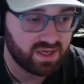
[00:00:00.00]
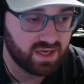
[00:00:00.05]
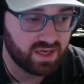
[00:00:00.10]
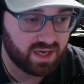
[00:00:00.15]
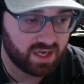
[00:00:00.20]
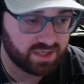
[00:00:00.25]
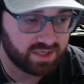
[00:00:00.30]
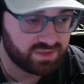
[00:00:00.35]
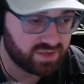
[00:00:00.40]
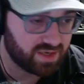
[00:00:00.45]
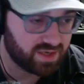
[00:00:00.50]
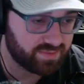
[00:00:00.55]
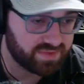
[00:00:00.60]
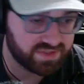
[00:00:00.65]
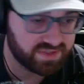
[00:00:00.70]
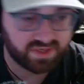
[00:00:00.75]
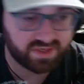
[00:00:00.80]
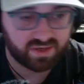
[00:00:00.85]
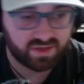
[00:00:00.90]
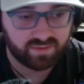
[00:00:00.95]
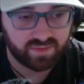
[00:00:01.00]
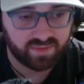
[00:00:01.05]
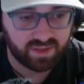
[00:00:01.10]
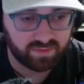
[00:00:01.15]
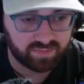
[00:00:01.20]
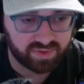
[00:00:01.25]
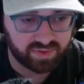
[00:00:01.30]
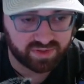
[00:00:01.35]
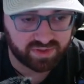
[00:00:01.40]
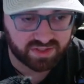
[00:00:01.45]
I drop this helmet,
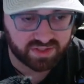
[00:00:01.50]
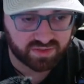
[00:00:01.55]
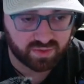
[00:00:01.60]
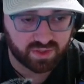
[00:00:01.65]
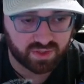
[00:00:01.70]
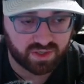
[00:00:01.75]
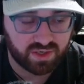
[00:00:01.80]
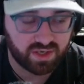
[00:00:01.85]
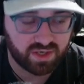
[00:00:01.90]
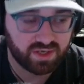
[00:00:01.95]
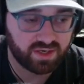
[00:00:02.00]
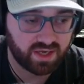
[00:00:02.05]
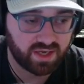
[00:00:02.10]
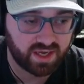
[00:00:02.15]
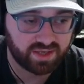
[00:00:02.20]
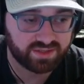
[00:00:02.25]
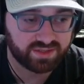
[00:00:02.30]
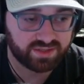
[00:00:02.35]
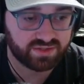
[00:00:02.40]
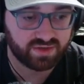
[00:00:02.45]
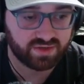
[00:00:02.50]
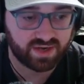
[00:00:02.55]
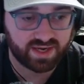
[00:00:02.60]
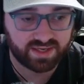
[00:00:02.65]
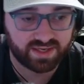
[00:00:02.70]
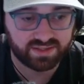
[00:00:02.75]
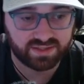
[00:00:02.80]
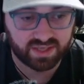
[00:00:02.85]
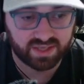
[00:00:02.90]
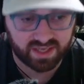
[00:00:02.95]
put this one on,
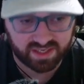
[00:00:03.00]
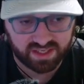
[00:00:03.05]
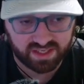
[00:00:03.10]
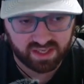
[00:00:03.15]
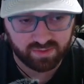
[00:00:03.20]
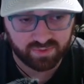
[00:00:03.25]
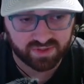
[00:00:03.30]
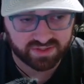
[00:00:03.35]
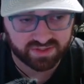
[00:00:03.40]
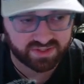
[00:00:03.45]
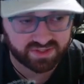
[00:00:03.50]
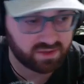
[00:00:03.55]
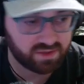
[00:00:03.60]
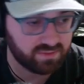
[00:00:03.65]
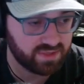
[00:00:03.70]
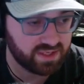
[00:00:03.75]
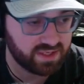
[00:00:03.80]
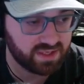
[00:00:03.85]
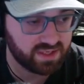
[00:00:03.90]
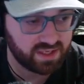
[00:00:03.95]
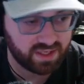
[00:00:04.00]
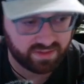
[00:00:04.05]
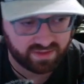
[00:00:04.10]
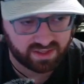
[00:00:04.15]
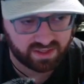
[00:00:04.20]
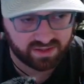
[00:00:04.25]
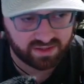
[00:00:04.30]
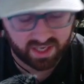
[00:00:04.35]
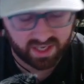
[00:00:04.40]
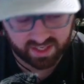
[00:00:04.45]
extract, I keep this helmet, and
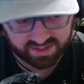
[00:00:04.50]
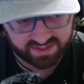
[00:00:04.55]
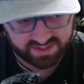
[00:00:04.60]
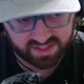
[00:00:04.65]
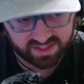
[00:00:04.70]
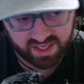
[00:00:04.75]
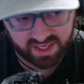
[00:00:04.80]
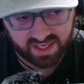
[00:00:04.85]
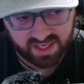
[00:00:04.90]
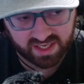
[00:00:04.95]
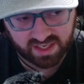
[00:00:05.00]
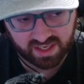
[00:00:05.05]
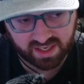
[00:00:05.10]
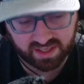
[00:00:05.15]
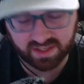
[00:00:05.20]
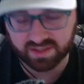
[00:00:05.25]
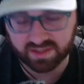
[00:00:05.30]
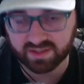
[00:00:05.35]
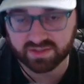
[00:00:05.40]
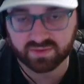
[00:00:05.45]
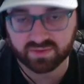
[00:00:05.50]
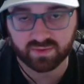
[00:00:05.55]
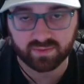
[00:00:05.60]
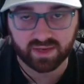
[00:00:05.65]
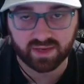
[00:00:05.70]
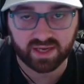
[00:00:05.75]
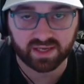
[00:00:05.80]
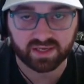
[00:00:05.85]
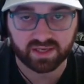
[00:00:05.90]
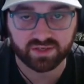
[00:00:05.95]
then the next day I get this one
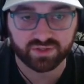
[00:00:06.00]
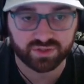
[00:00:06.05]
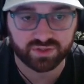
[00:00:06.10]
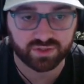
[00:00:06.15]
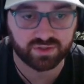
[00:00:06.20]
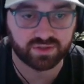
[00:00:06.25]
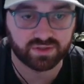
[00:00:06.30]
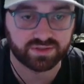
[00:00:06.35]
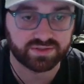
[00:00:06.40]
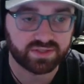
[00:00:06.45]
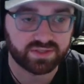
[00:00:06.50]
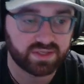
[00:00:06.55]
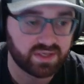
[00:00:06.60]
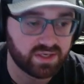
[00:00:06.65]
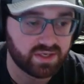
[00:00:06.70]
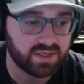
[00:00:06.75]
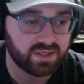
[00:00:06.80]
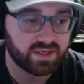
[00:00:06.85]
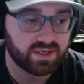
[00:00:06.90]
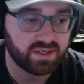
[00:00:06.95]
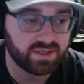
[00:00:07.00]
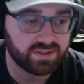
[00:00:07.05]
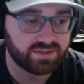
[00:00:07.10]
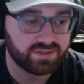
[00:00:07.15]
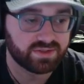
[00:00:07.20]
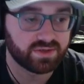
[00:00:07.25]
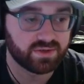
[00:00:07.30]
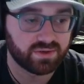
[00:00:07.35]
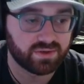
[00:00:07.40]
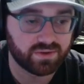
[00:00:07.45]
back in insurance.
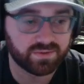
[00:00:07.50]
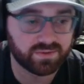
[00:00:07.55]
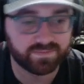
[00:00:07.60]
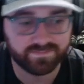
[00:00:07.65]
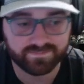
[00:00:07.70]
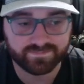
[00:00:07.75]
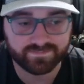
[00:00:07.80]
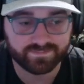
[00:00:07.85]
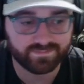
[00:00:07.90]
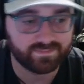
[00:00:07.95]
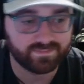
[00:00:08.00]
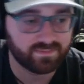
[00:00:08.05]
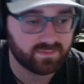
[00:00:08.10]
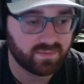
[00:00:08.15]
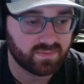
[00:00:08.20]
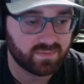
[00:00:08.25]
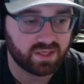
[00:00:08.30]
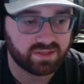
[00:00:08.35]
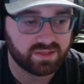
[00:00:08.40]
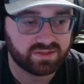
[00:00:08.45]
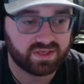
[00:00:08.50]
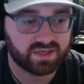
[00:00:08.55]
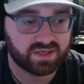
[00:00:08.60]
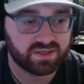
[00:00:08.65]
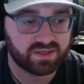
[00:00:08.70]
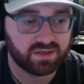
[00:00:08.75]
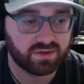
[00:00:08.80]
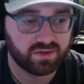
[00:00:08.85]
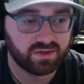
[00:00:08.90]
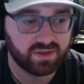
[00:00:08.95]
So
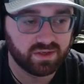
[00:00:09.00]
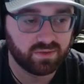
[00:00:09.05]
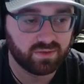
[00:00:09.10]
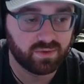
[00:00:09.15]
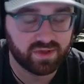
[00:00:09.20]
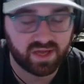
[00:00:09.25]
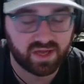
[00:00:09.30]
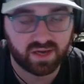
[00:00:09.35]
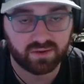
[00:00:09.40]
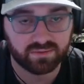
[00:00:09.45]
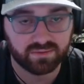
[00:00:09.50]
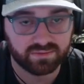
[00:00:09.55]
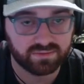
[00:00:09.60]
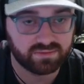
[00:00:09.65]
technically, without,